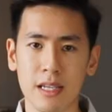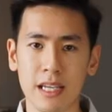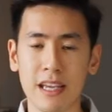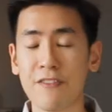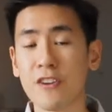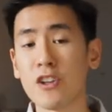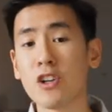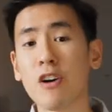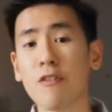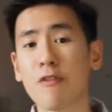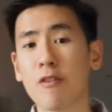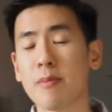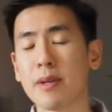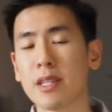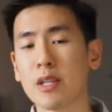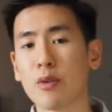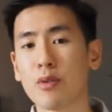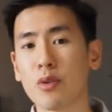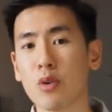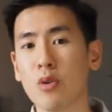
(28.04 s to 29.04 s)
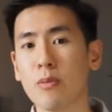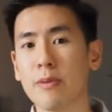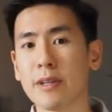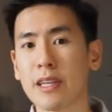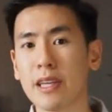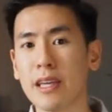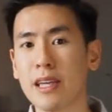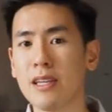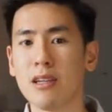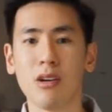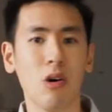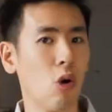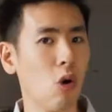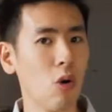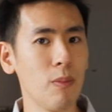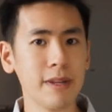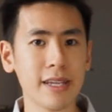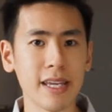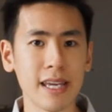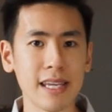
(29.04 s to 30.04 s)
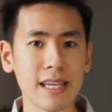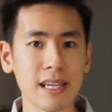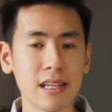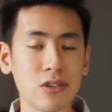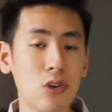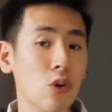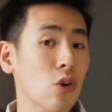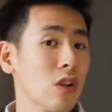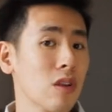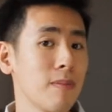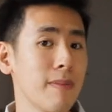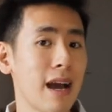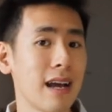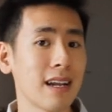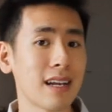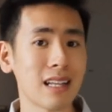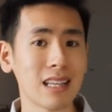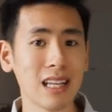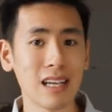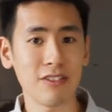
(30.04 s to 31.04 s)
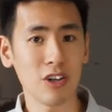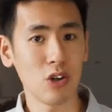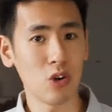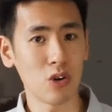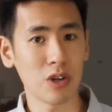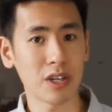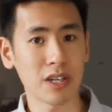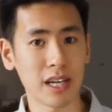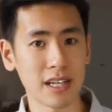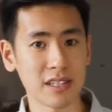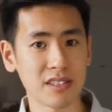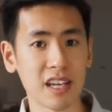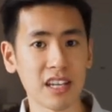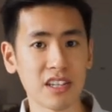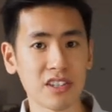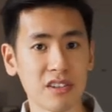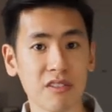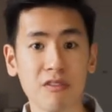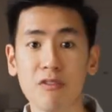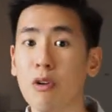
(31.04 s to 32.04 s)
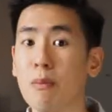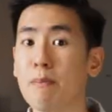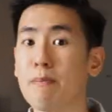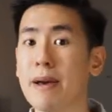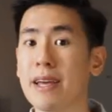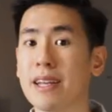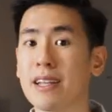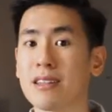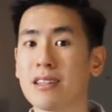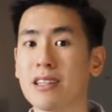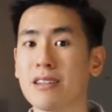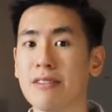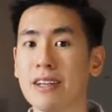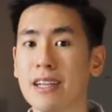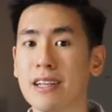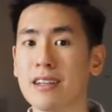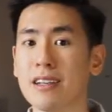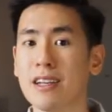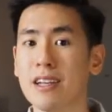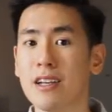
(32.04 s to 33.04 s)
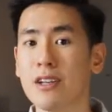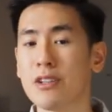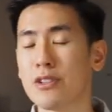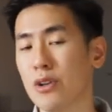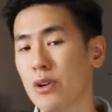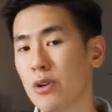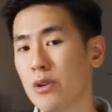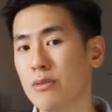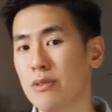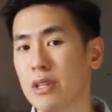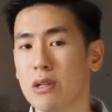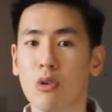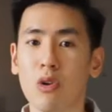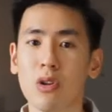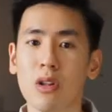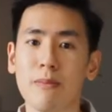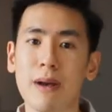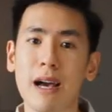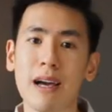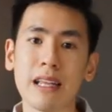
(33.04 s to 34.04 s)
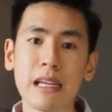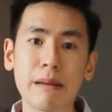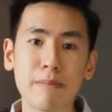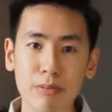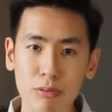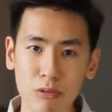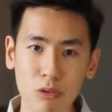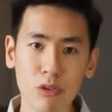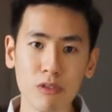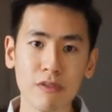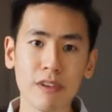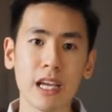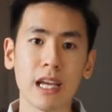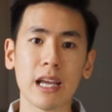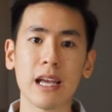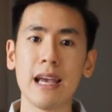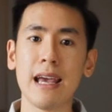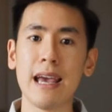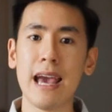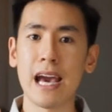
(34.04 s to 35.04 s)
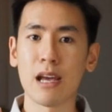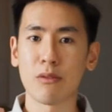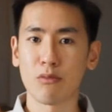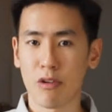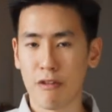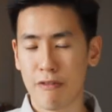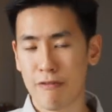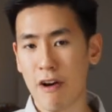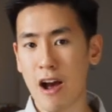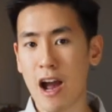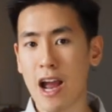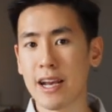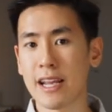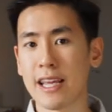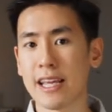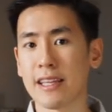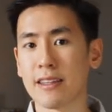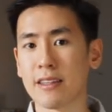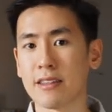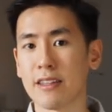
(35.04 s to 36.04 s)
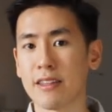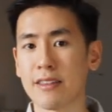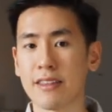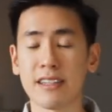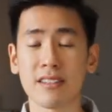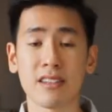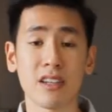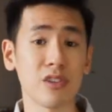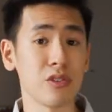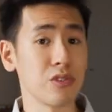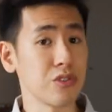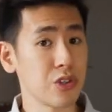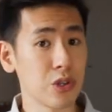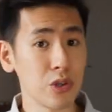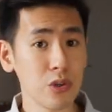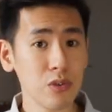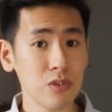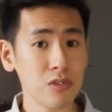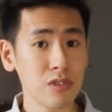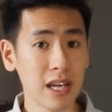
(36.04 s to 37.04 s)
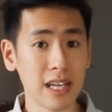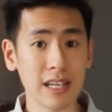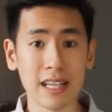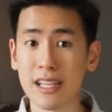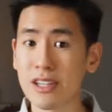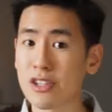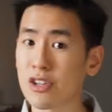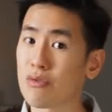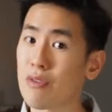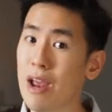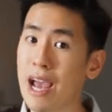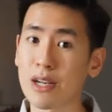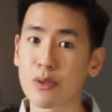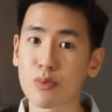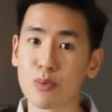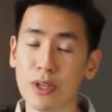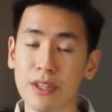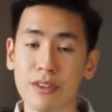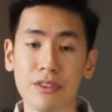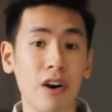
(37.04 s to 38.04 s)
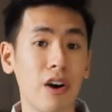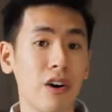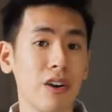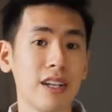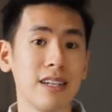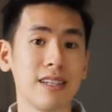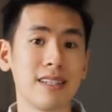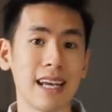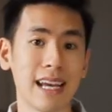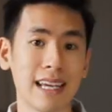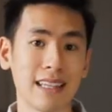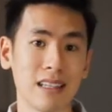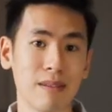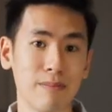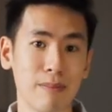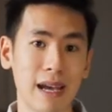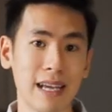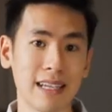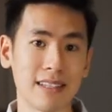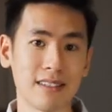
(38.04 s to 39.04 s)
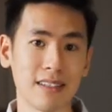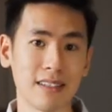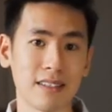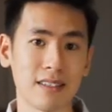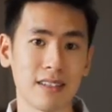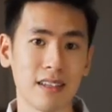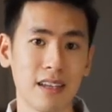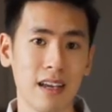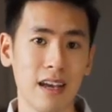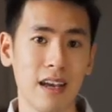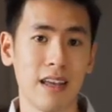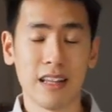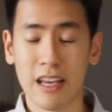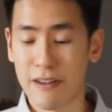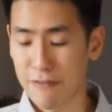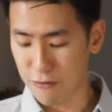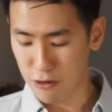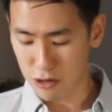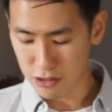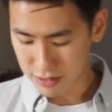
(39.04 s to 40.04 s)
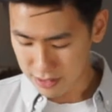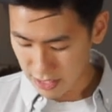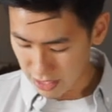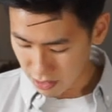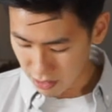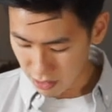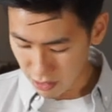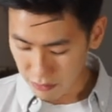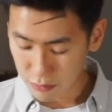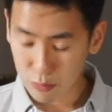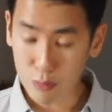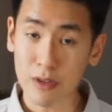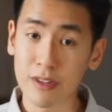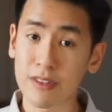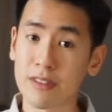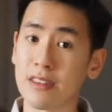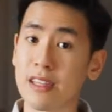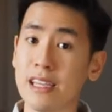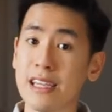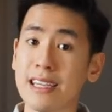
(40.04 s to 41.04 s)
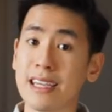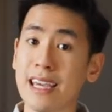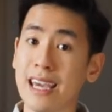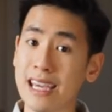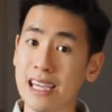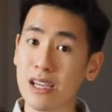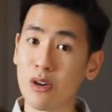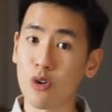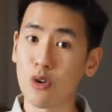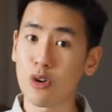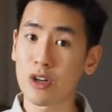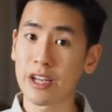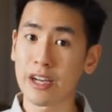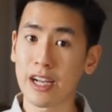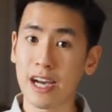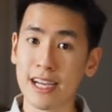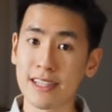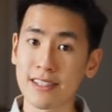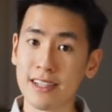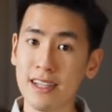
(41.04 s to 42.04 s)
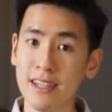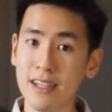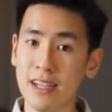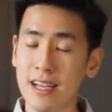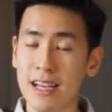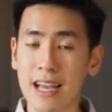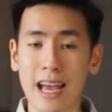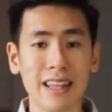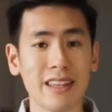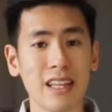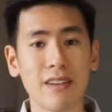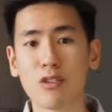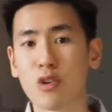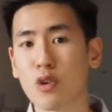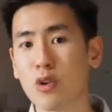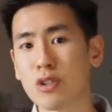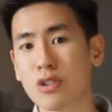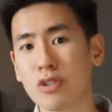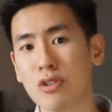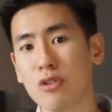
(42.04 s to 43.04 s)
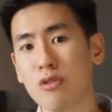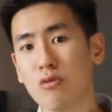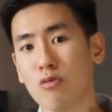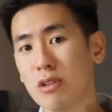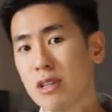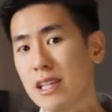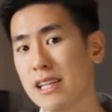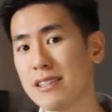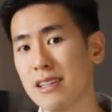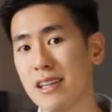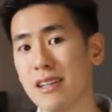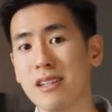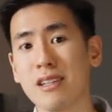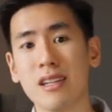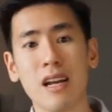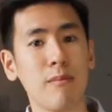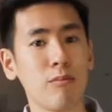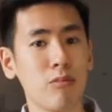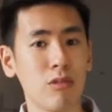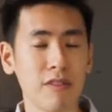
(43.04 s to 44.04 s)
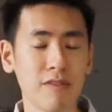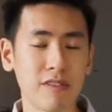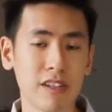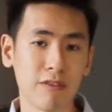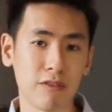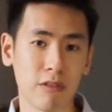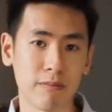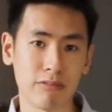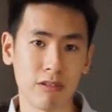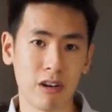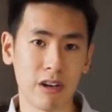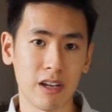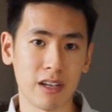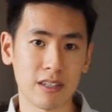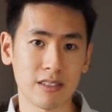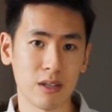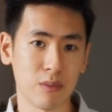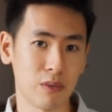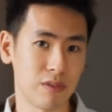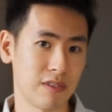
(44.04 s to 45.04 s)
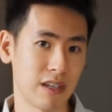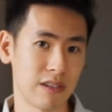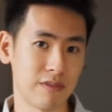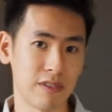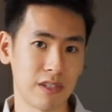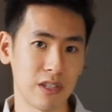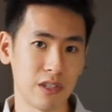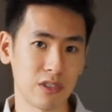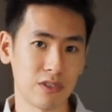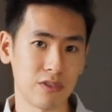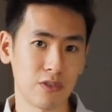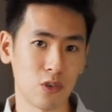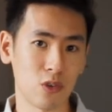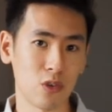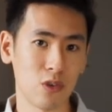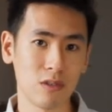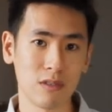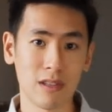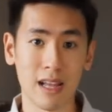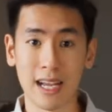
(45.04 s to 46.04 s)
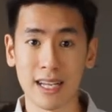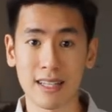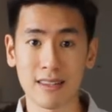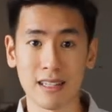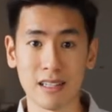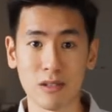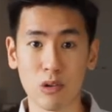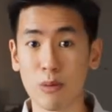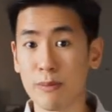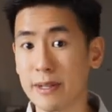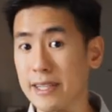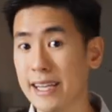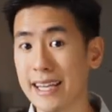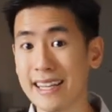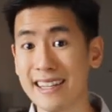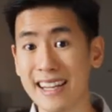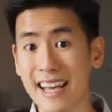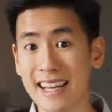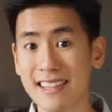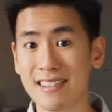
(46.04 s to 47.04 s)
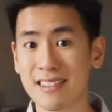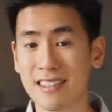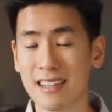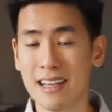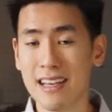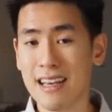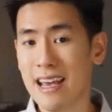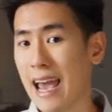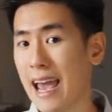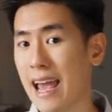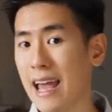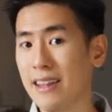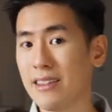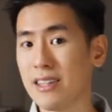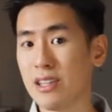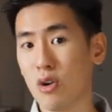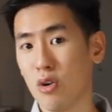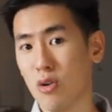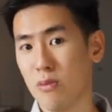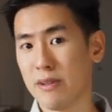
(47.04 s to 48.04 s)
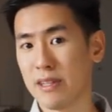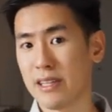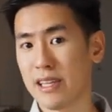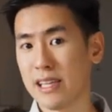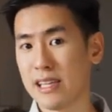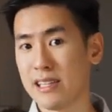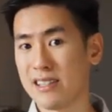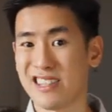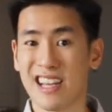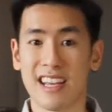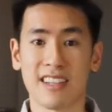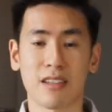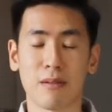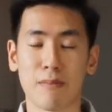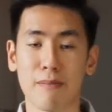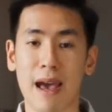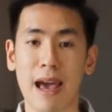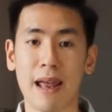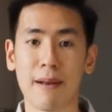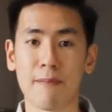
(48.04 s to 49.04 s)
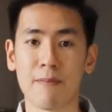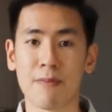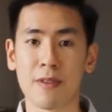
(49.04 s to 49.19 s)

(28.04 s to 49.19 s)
If you're not familiar with OrbitKey, OrbitKey is all about clever organization for better living. So they're all about improving and refining the things that you use and interact with on a daily basis. They first started off with the key organizer, and they've gone to release a number of different products that we've done videos for, like the OrbitKey Nest and the OrbitKey Desk Mat.